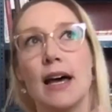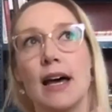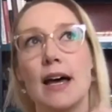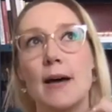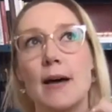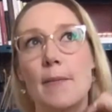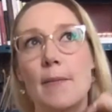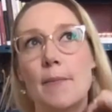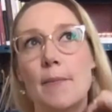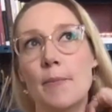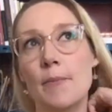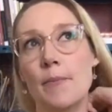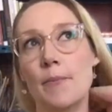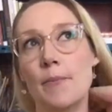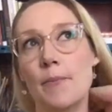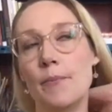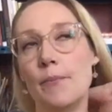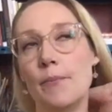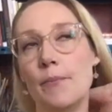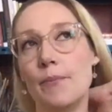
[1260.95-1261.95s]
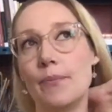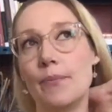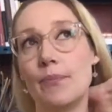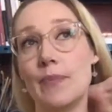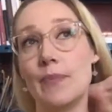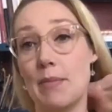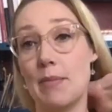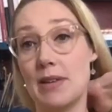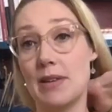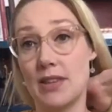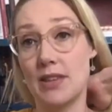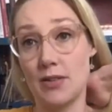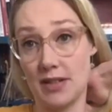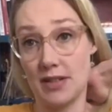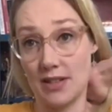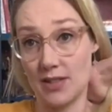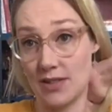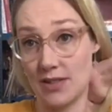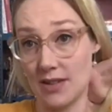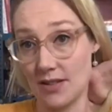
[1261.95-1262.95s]
Um, I mean, there's
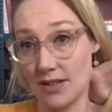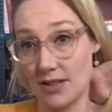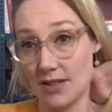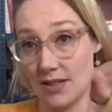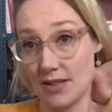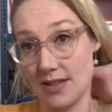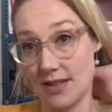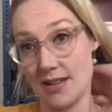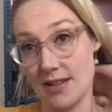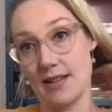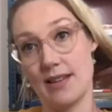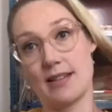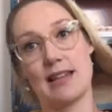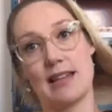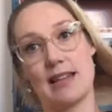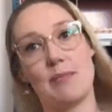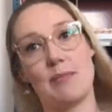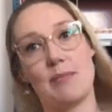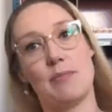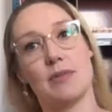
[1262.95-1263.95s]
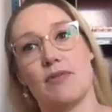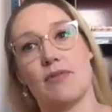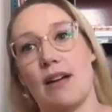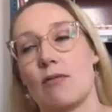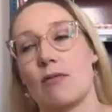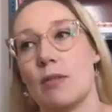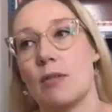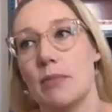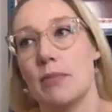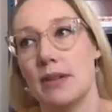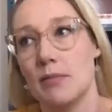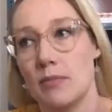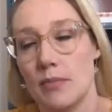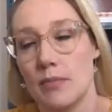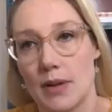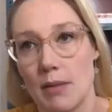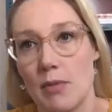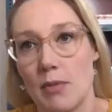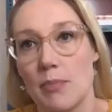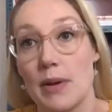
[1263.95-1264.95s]
a, there's the example of how women
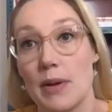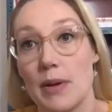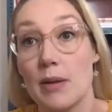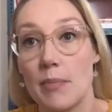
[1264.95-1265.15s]
become a big